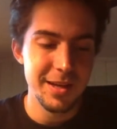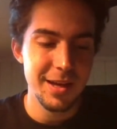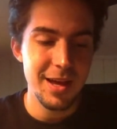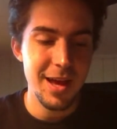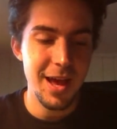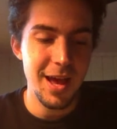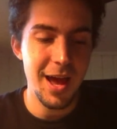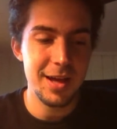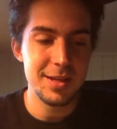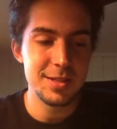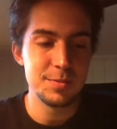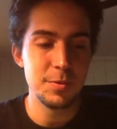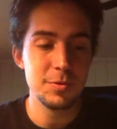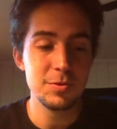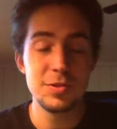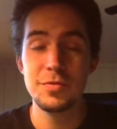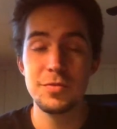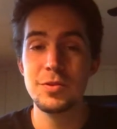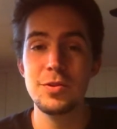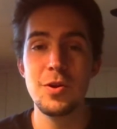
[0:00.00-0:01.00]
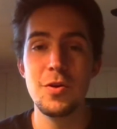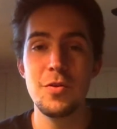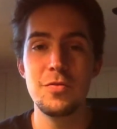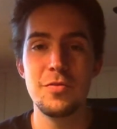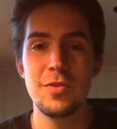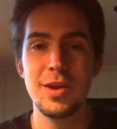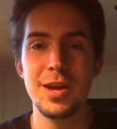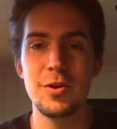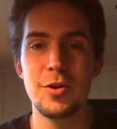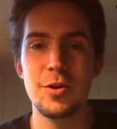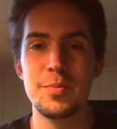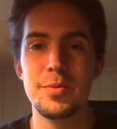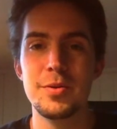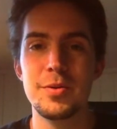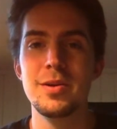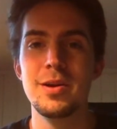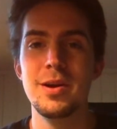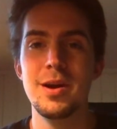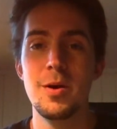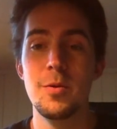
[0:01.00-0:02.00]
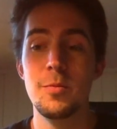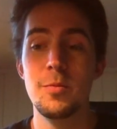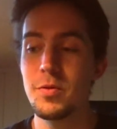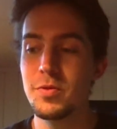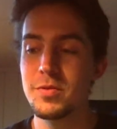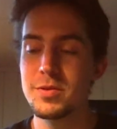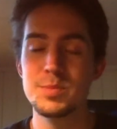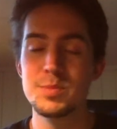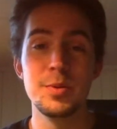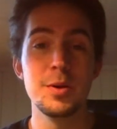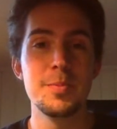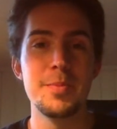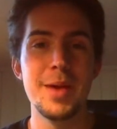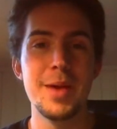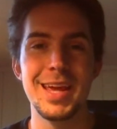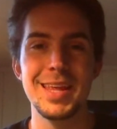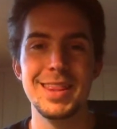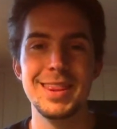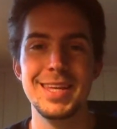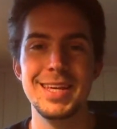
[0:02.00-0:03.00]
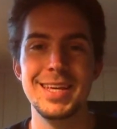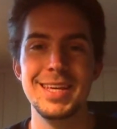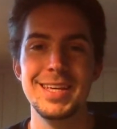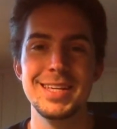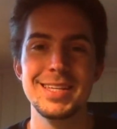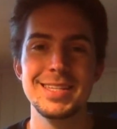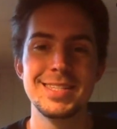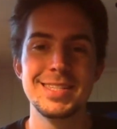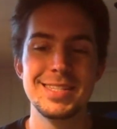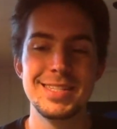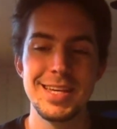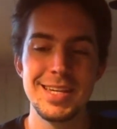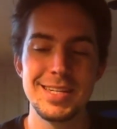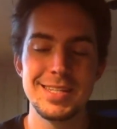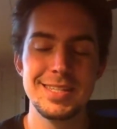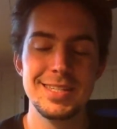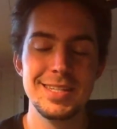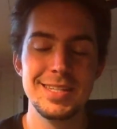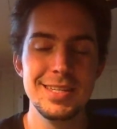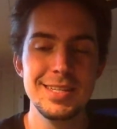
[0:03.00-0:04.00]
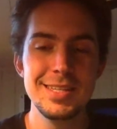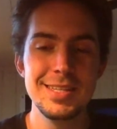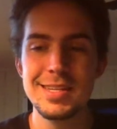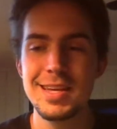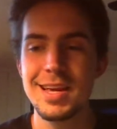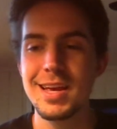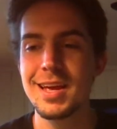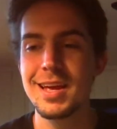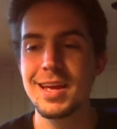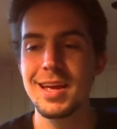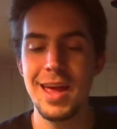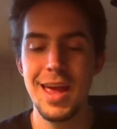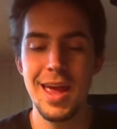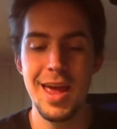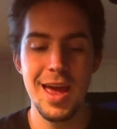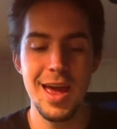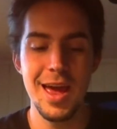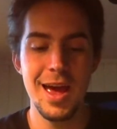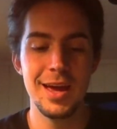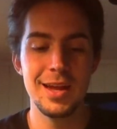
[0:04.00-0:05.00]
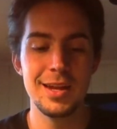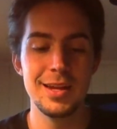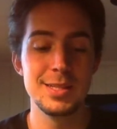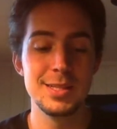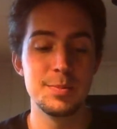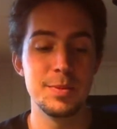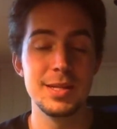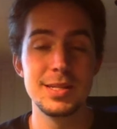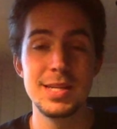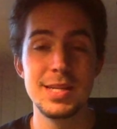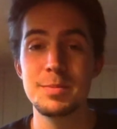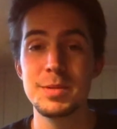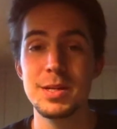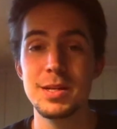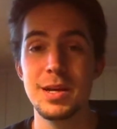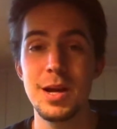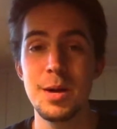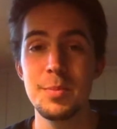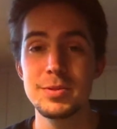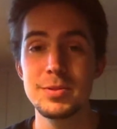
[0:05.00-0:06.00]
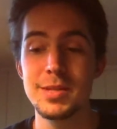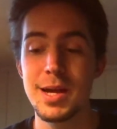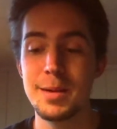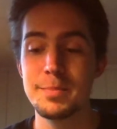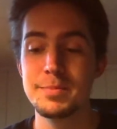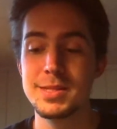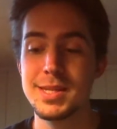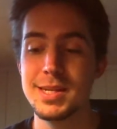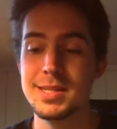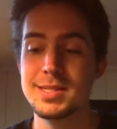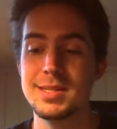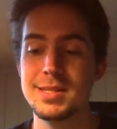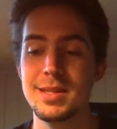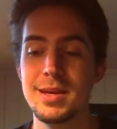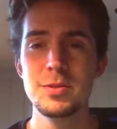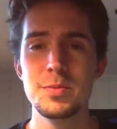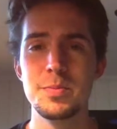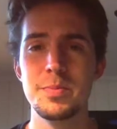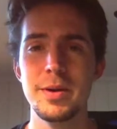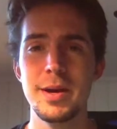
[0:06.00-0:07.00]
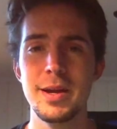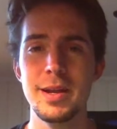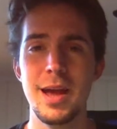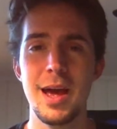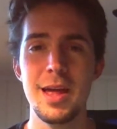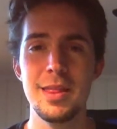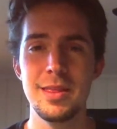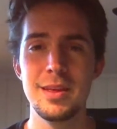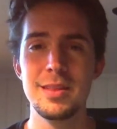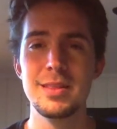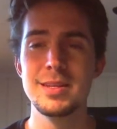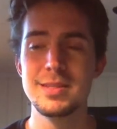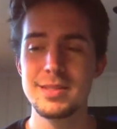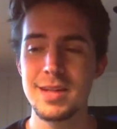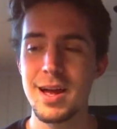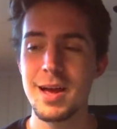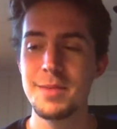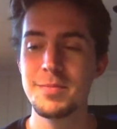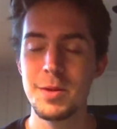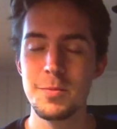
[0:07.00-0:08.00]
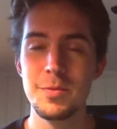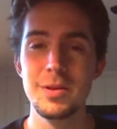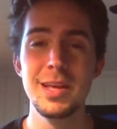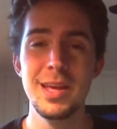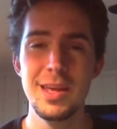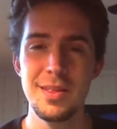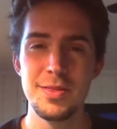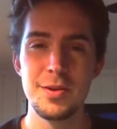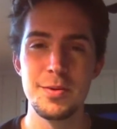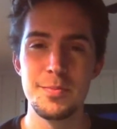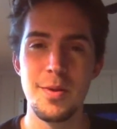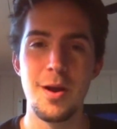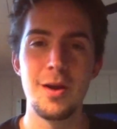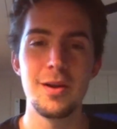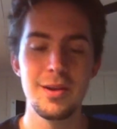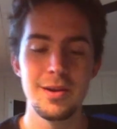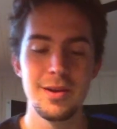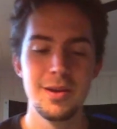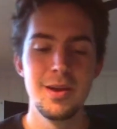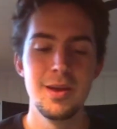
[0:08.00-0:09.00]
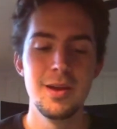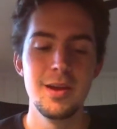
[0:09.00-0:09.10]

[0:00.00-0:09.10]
As most of you know, Frank Herbert wrote this book back in the 60s, and it's been adapted a couple times since then, but I think this time they really hit their mark.